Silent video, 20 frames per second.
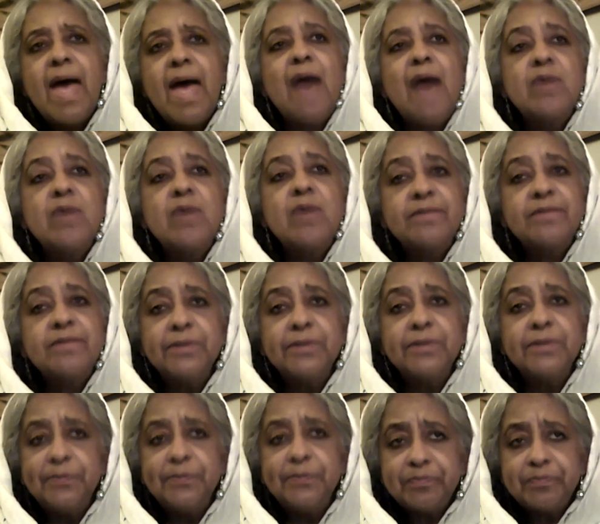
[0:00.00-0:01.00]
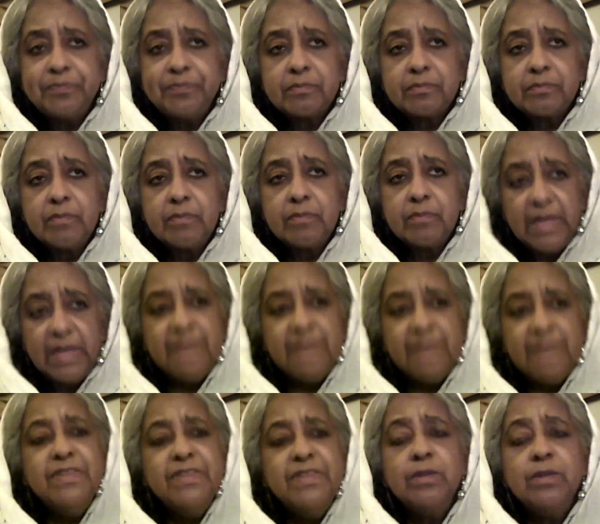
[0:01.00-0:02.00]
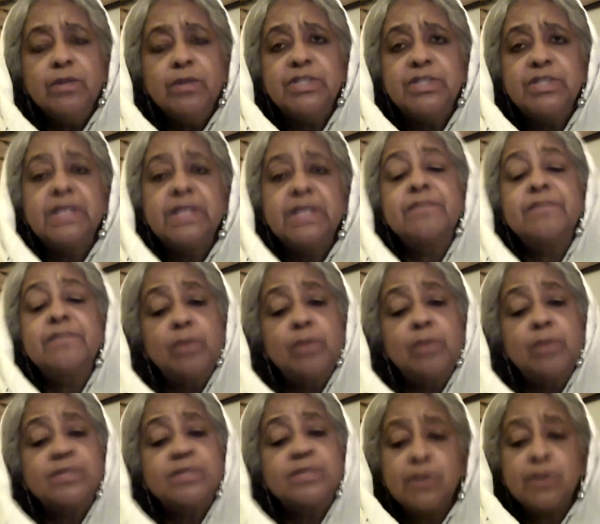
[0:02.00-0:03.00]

However, even though she lived most